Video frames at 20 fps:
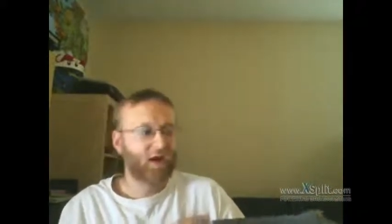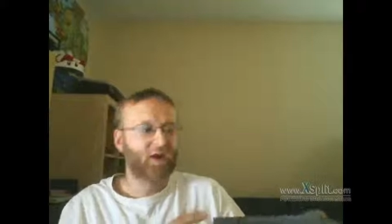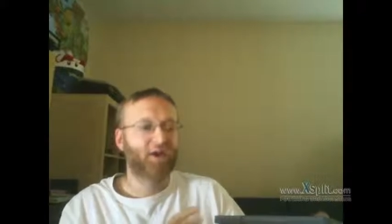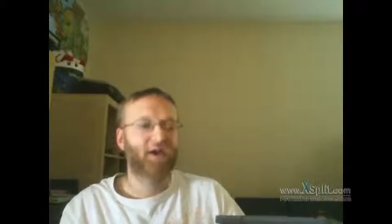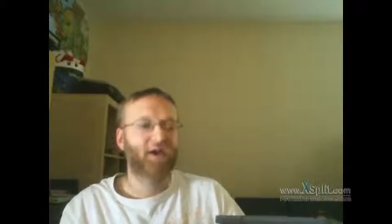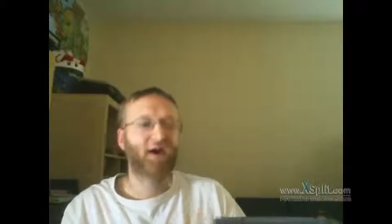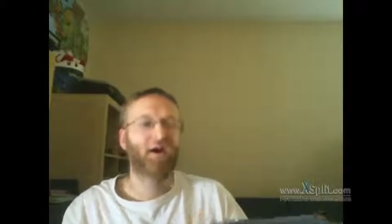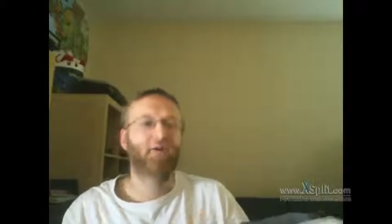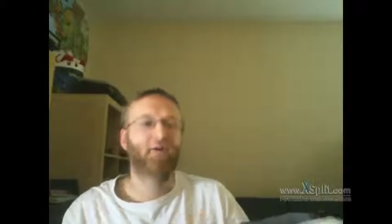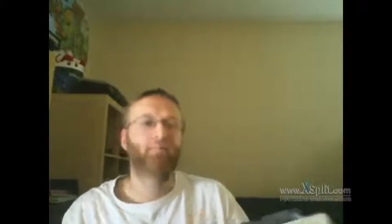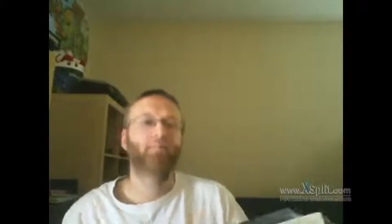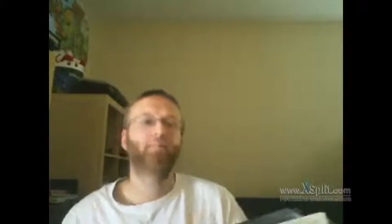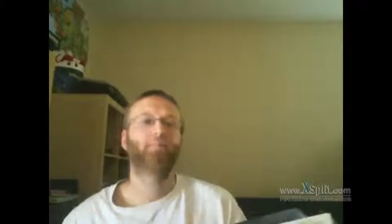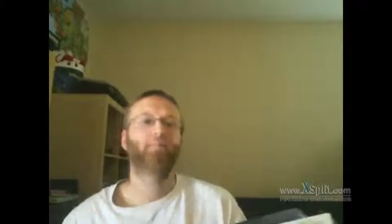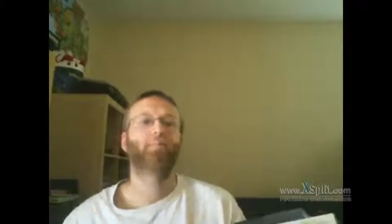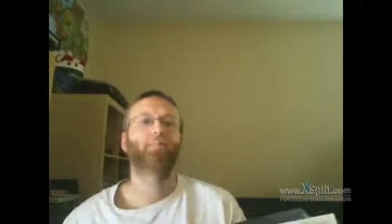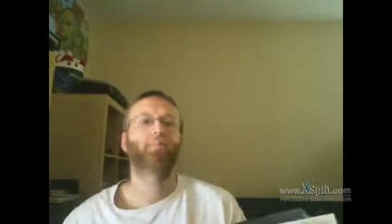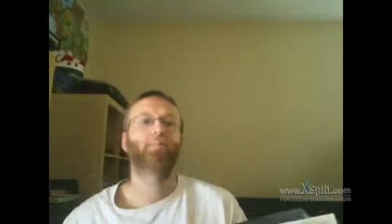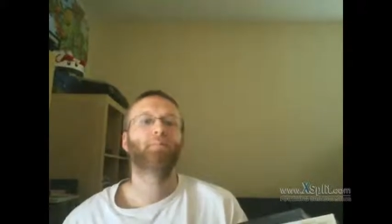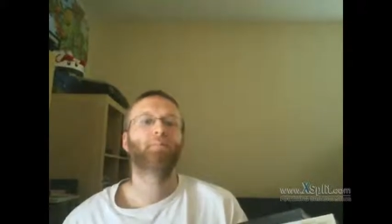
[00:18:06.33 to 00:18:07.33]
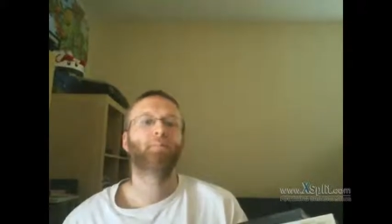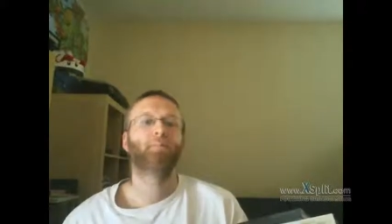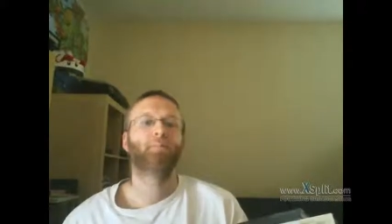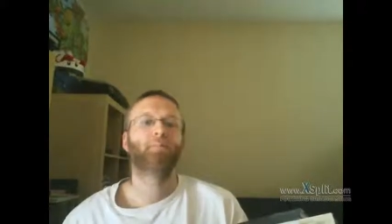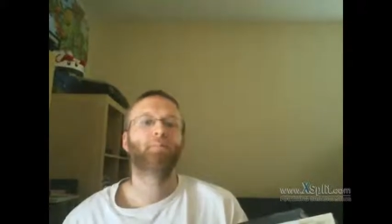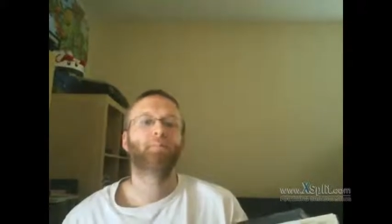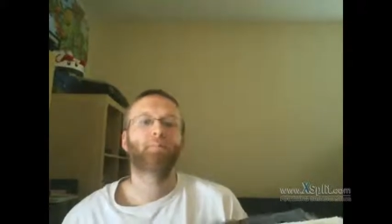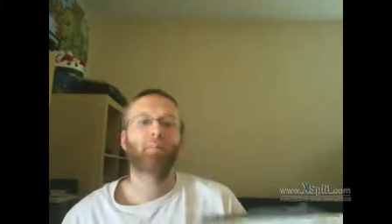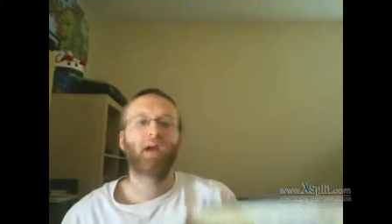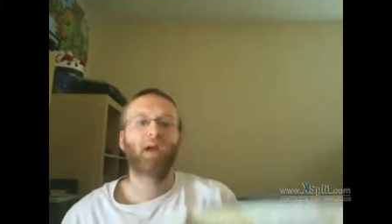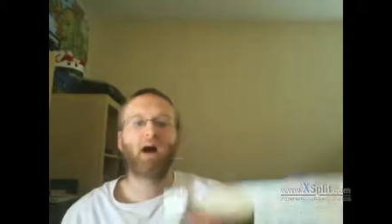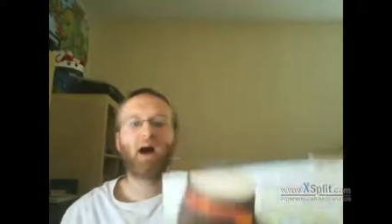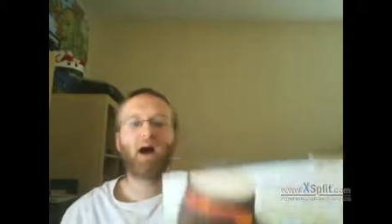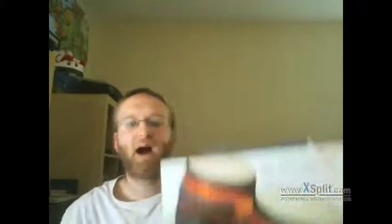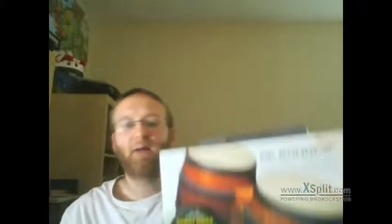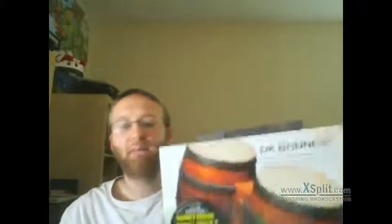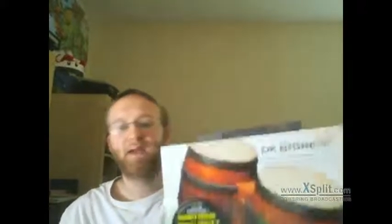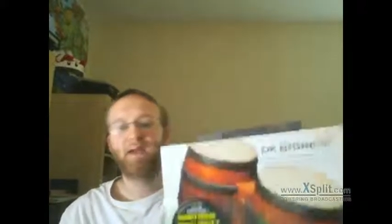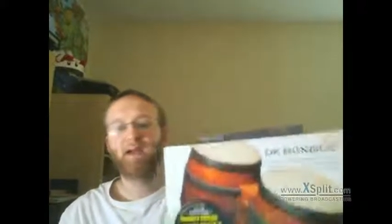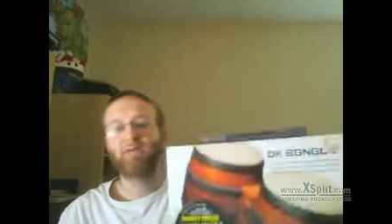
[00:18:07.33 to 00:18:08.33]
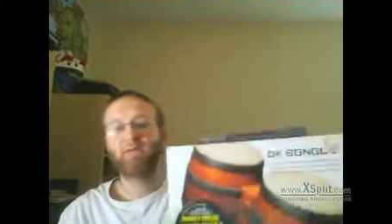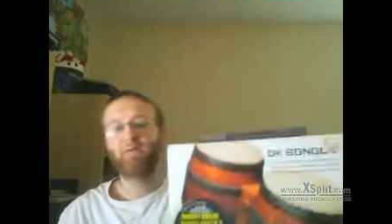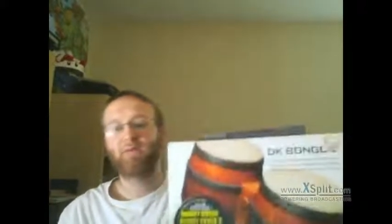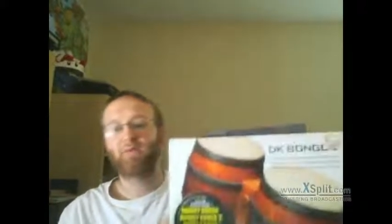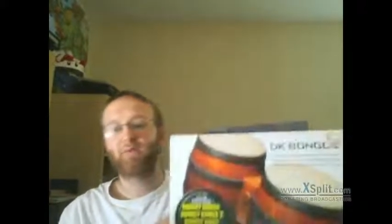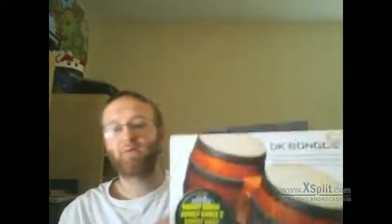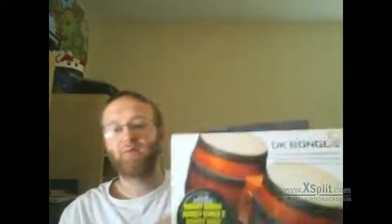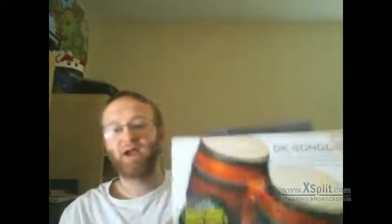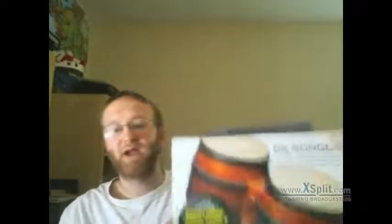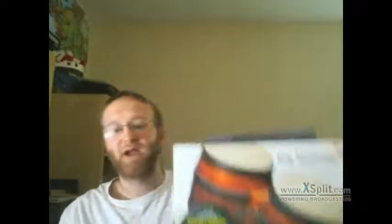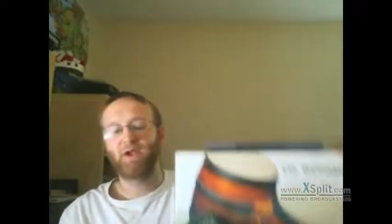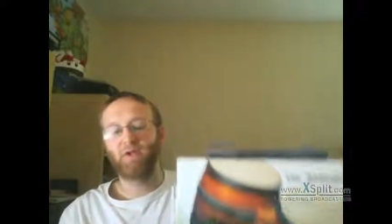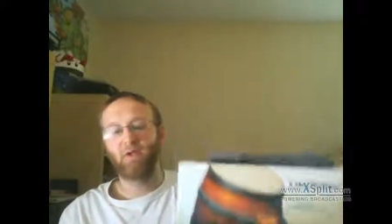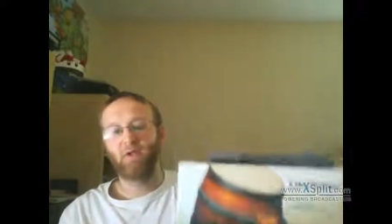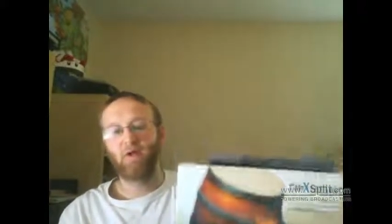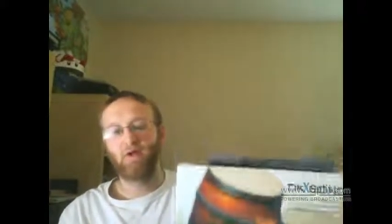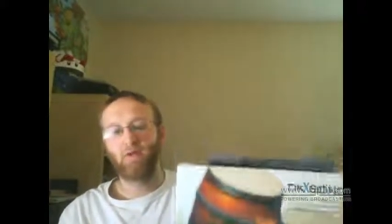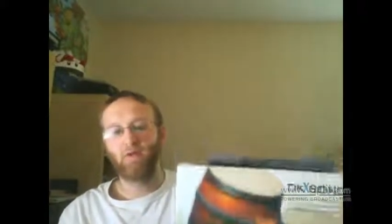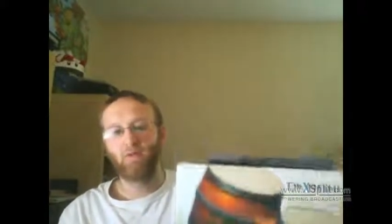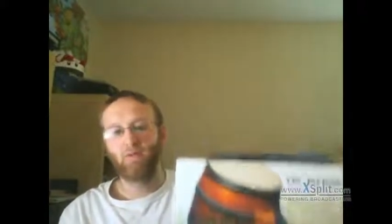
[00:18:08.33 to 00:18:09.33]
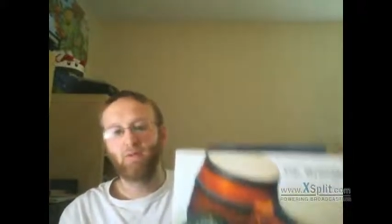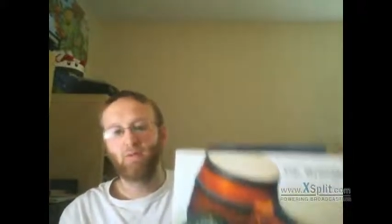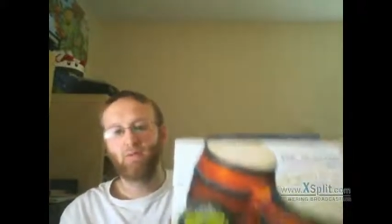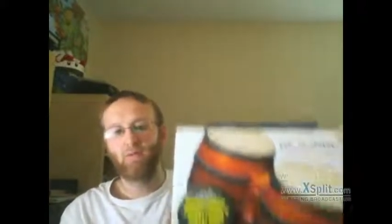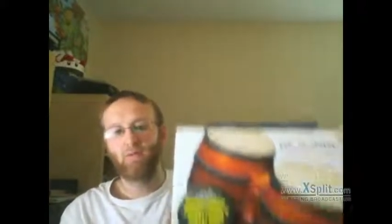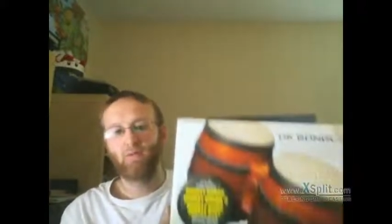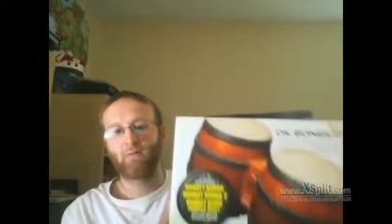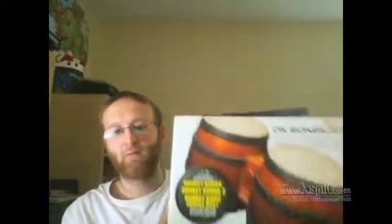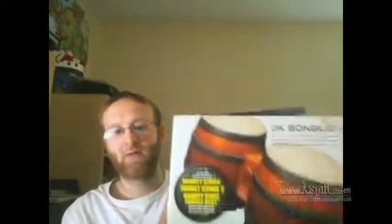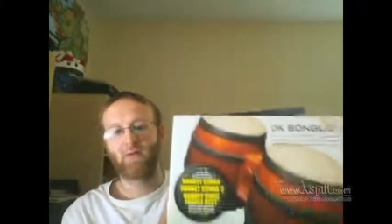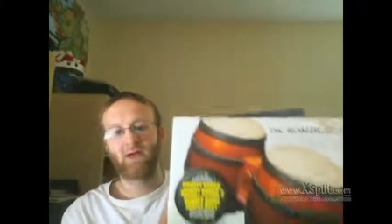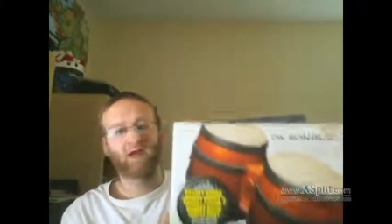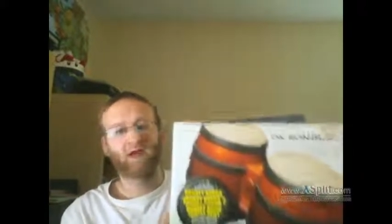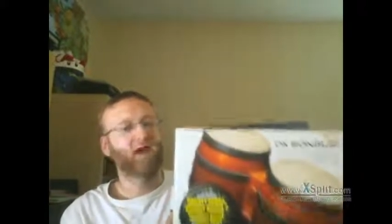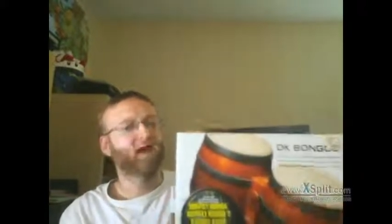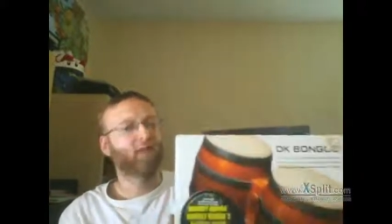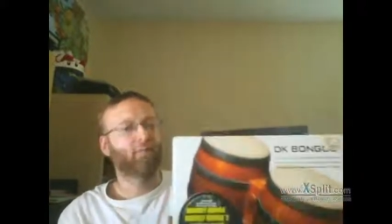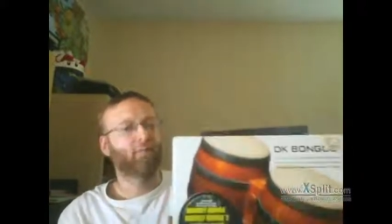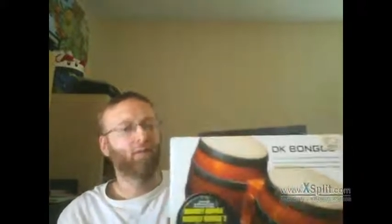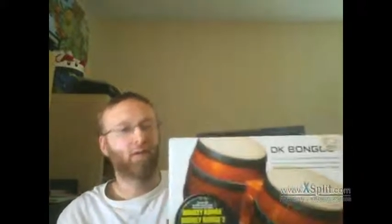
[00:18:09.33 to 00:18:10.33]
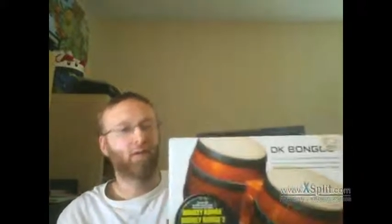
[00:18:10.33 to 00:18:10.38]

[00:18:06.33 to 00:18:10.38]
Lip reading: Now, I may have overpaid a little for the game,